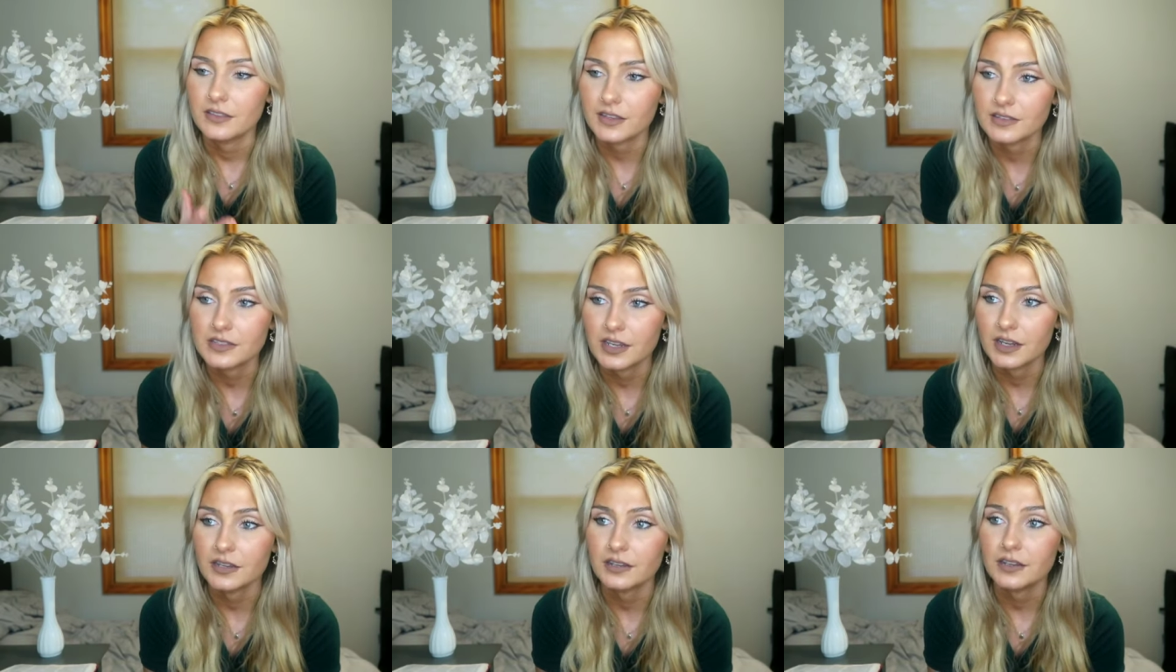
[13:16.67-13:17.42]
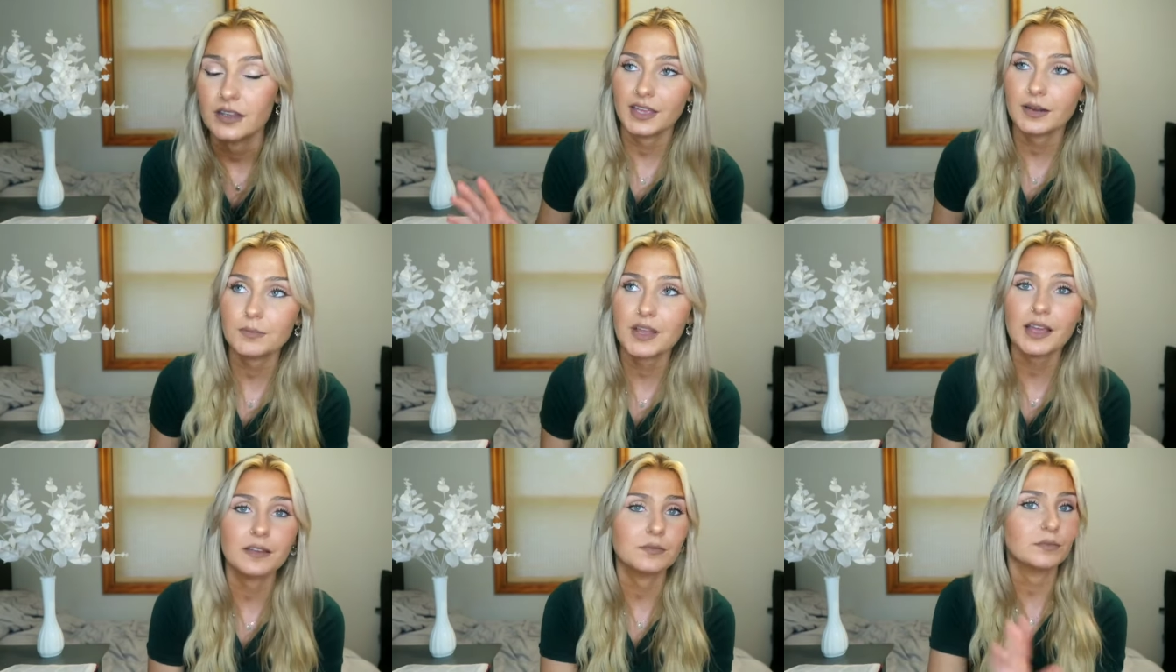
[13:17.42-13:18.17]
than done and i'm
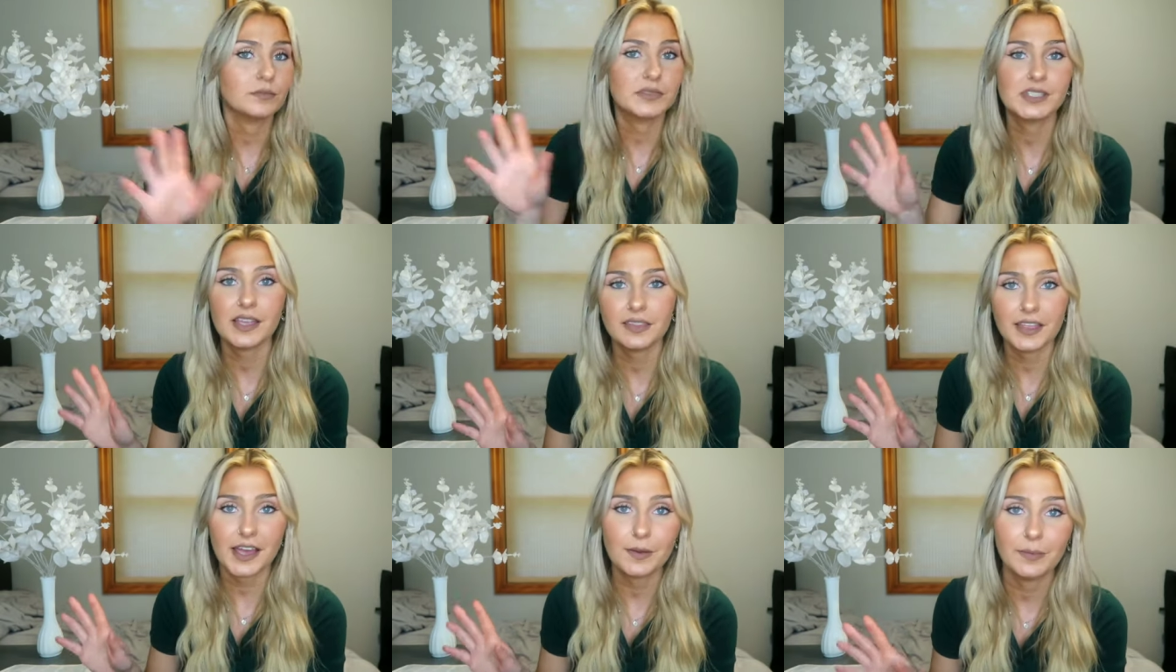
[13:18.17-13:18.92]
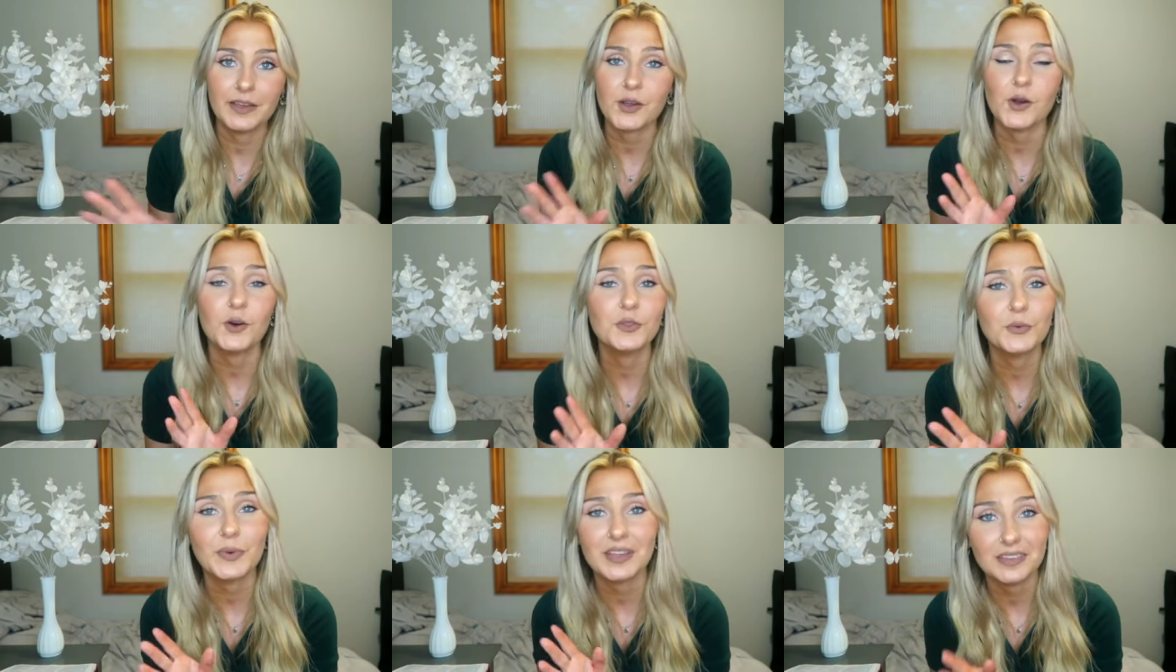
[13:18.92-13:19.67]
not saying that i'm like all
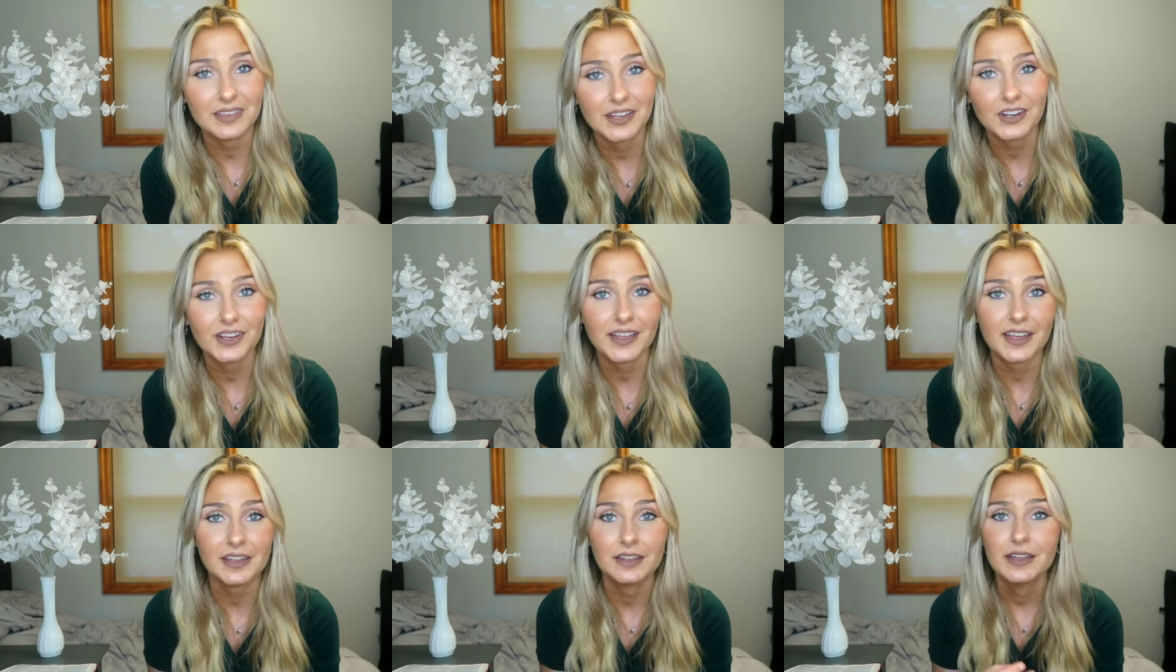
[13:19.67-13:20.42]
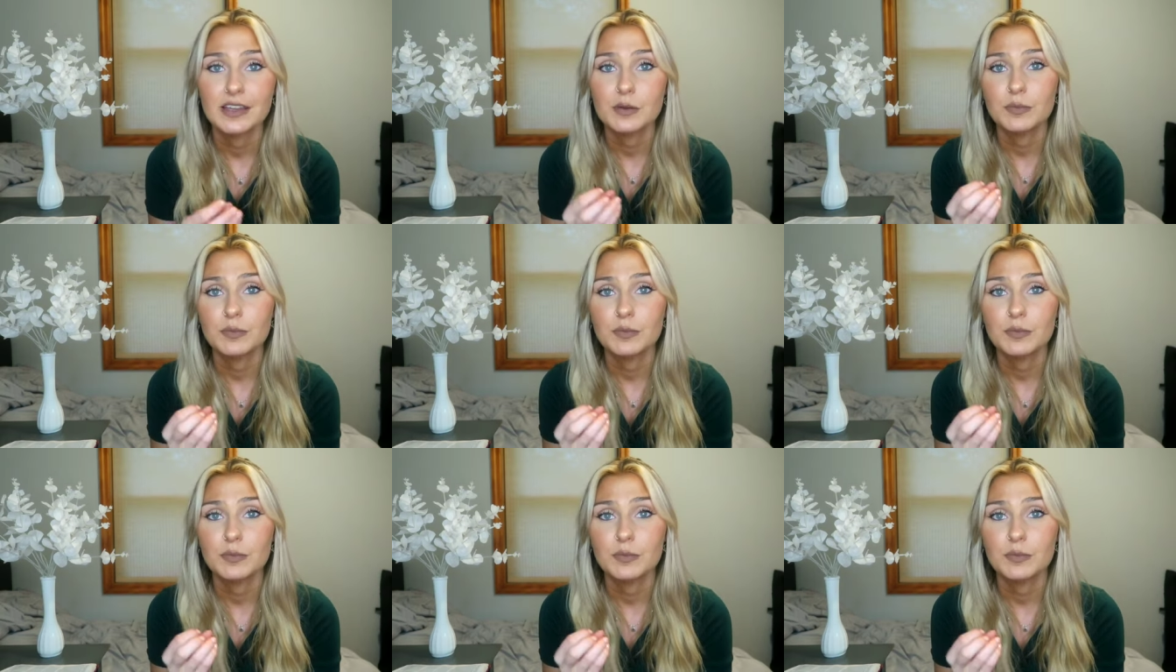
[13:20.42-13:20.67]
the way there yet